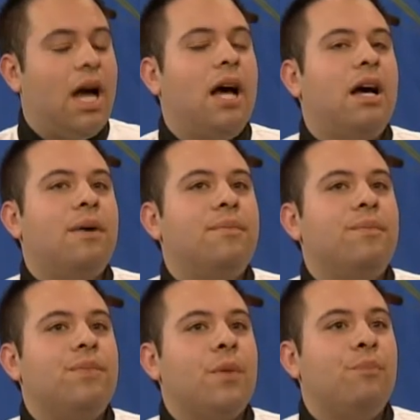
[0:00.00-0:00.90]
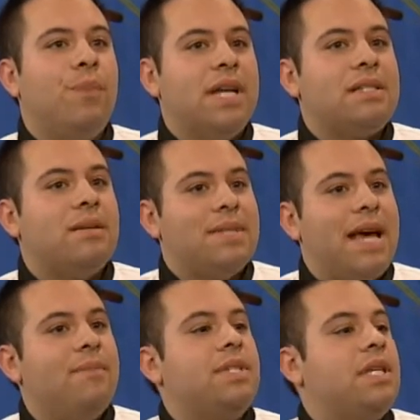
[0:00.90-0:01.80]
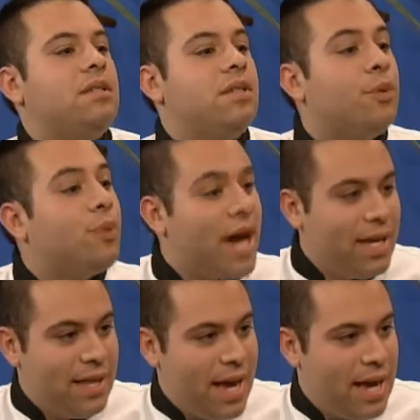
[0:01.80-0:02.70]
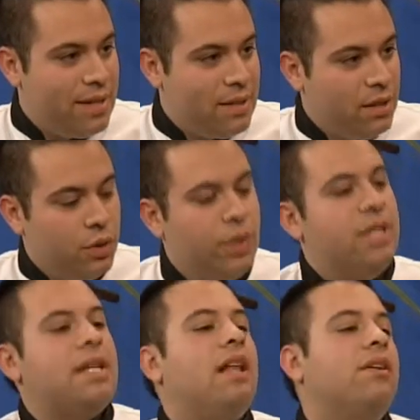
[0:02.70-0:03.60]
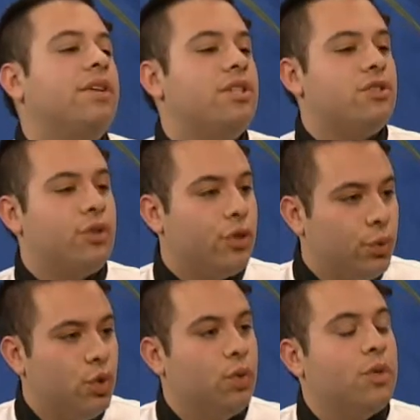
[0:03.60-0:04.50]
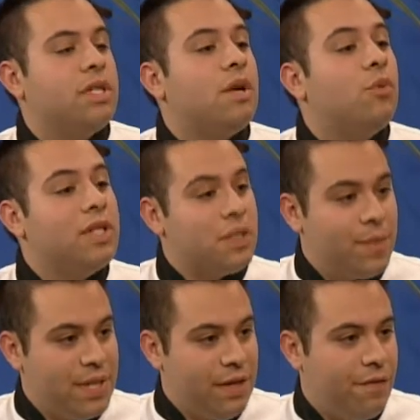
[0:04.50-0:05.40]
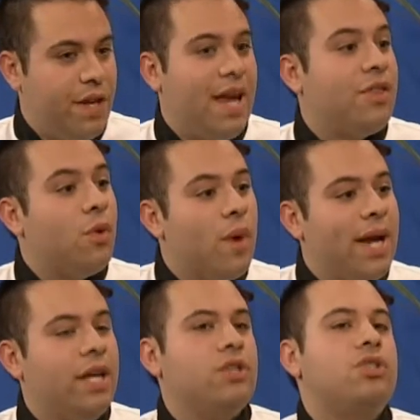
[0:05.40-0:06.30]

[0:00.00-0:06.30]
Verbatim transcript: Um, but sometimes it's the bride that has a gluten intolerance or the groom or someone specific at the wedding.